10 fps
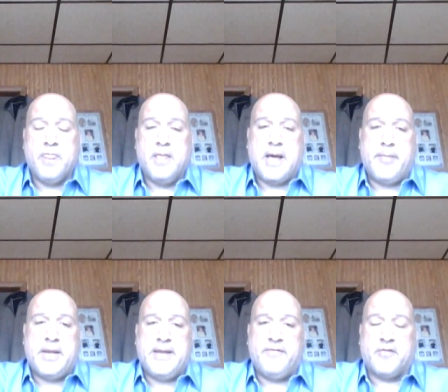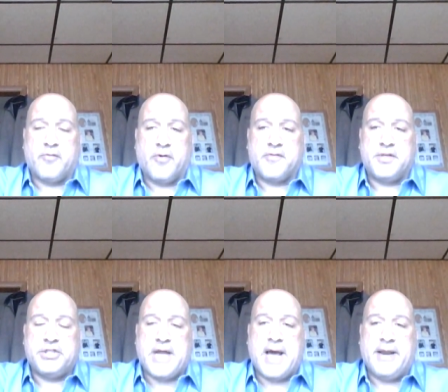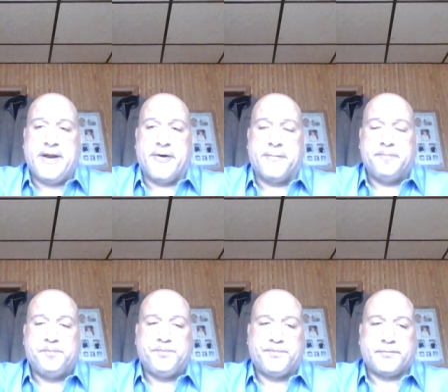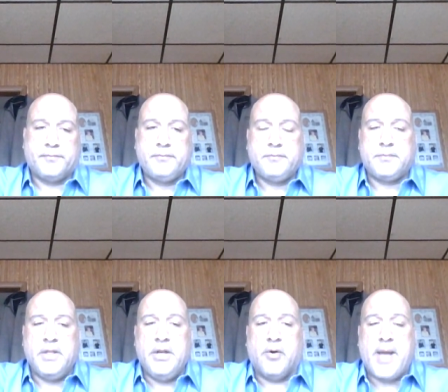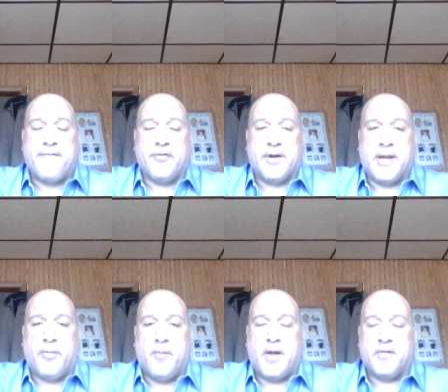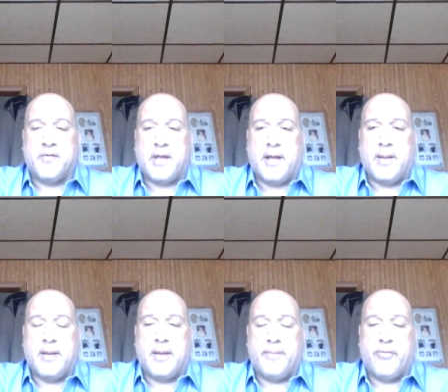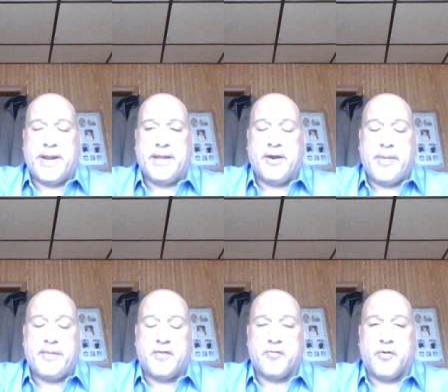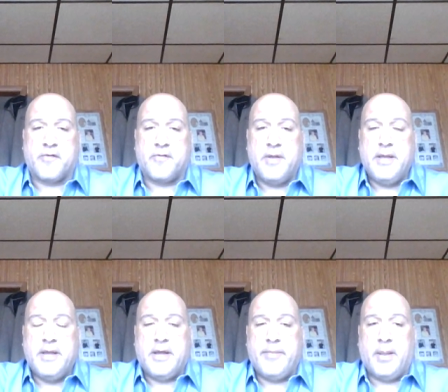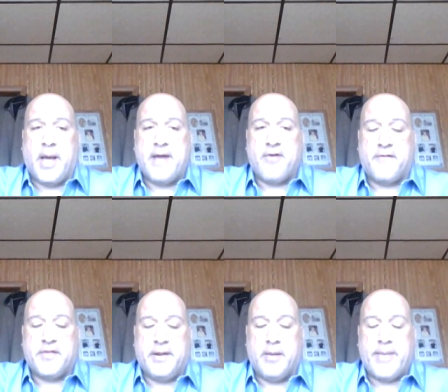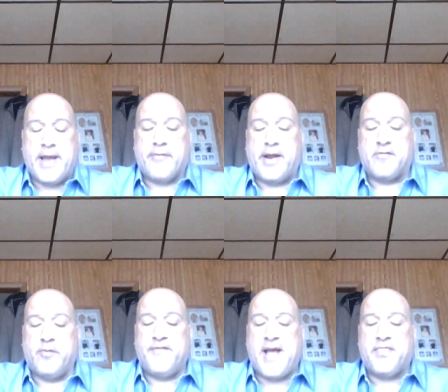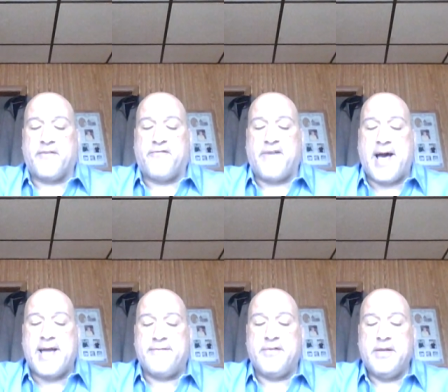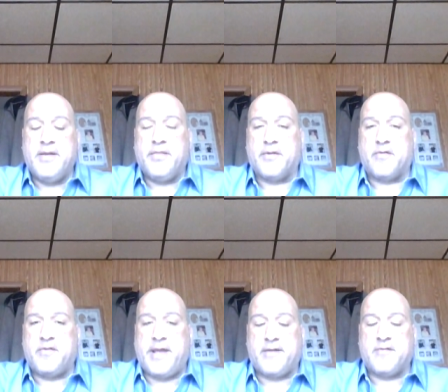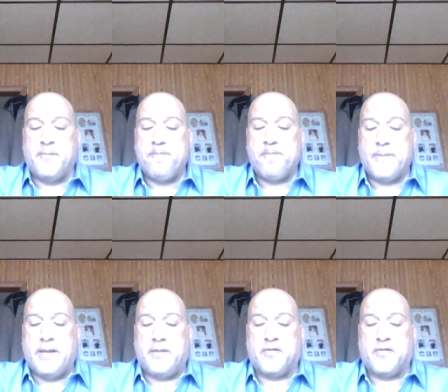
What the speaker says: I'm going to give this horse a shot here. After a couple months break here, maybe this horse can be live off the comeback race. So we've got the 5, the 6, and the